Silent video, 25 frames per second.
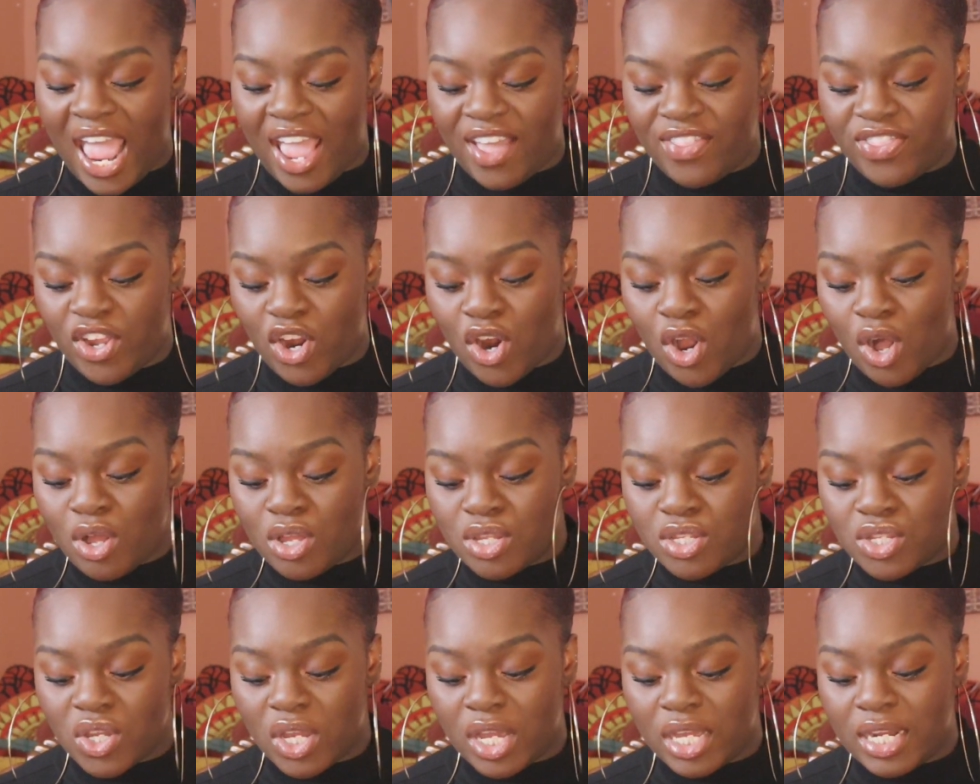And they're
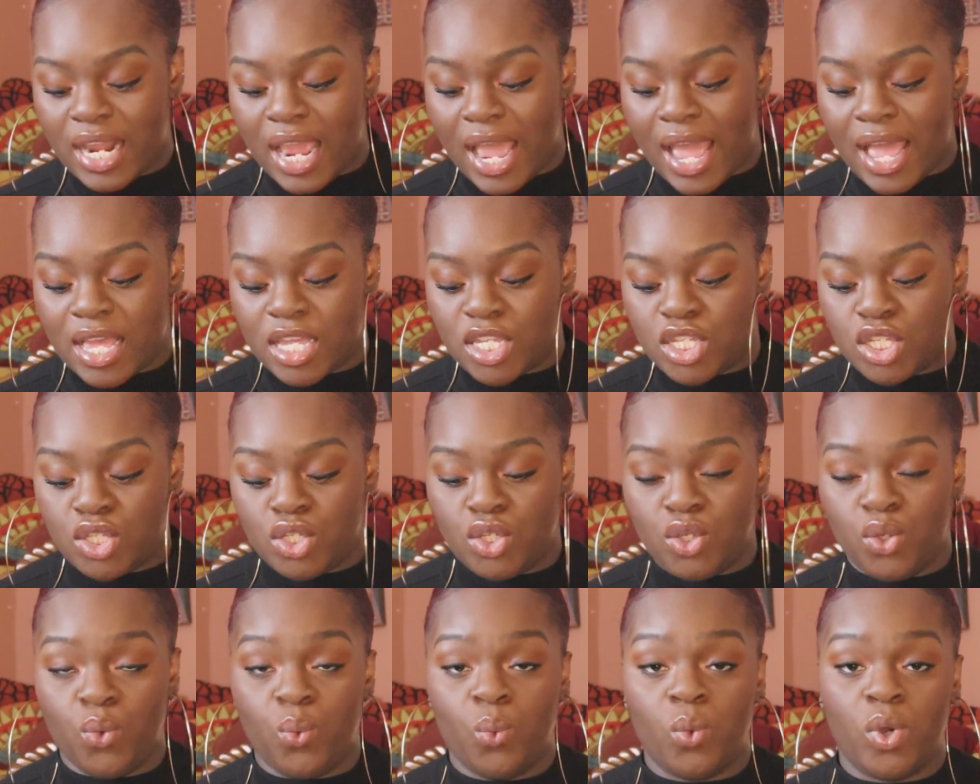also going to
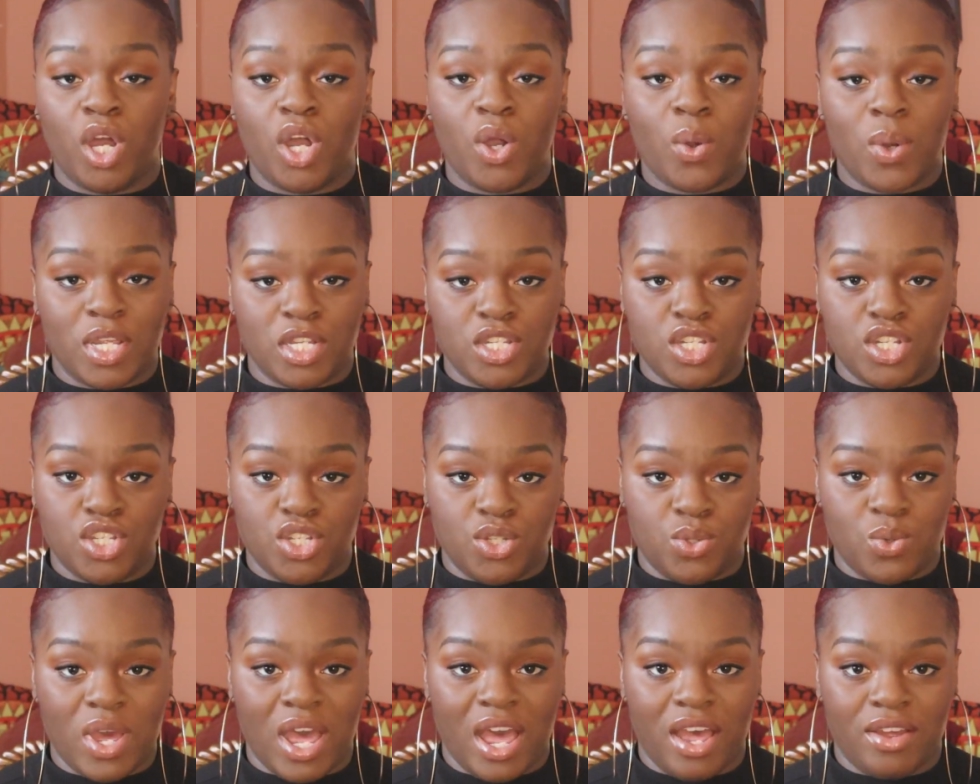ask you what
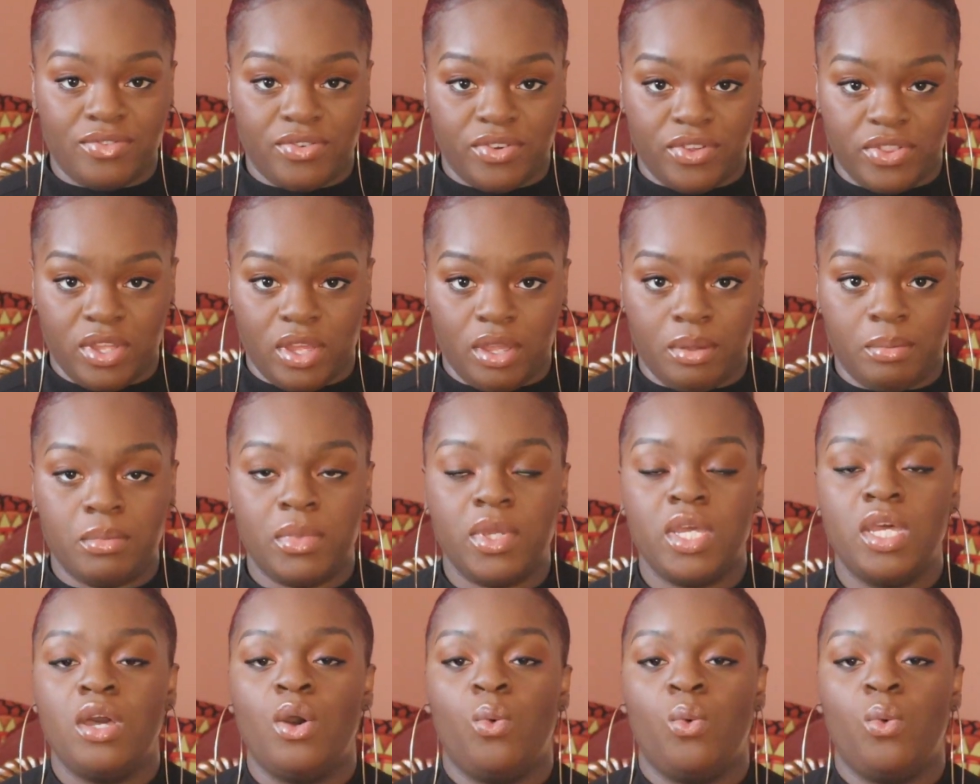questions you have for them.